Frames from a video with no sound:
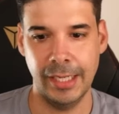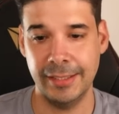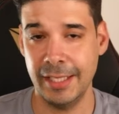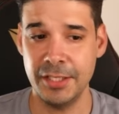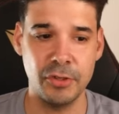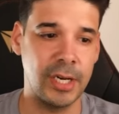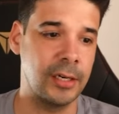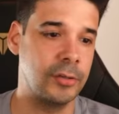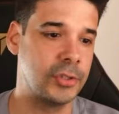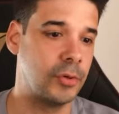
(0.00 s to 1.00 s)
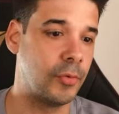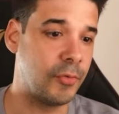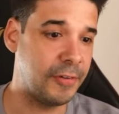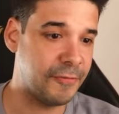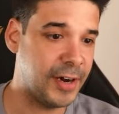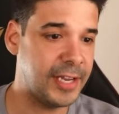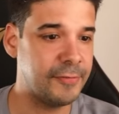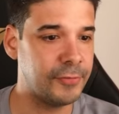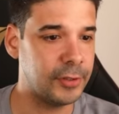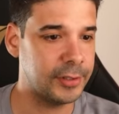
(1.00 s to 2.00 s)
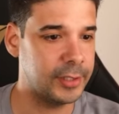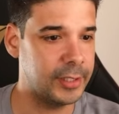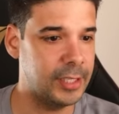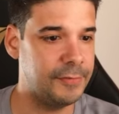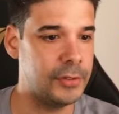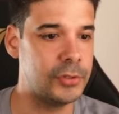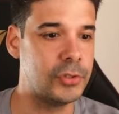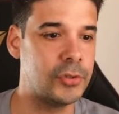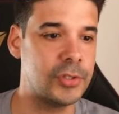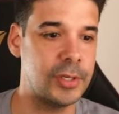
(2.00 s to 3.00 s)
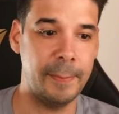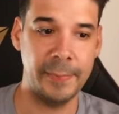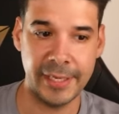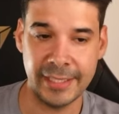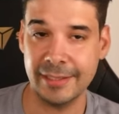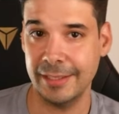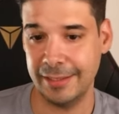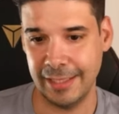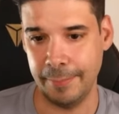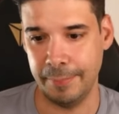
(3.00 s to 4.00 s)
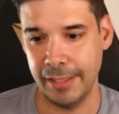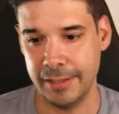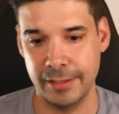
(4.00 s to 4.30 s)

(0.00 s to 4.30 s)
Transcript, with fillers: And then you can also refine further if you choose print templates,